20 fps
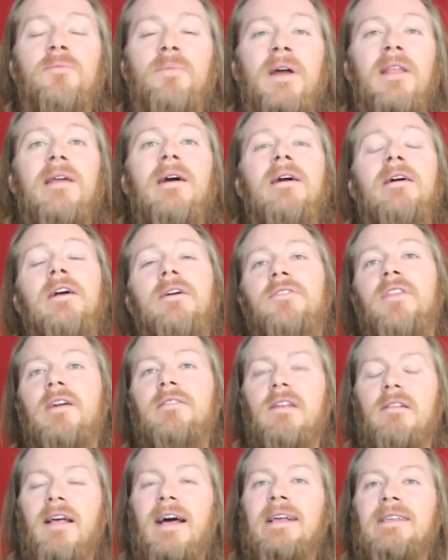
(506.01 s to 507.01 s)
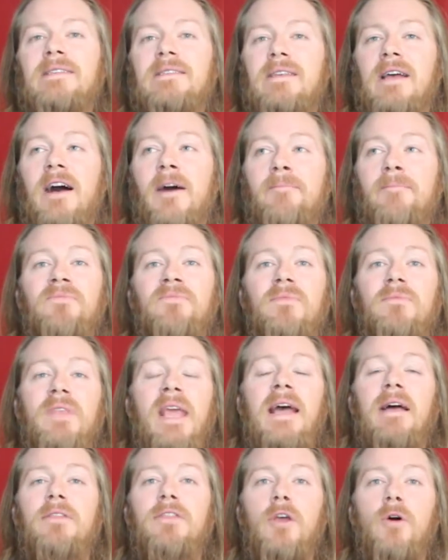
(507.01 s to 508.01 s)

But nonetheless, yeah,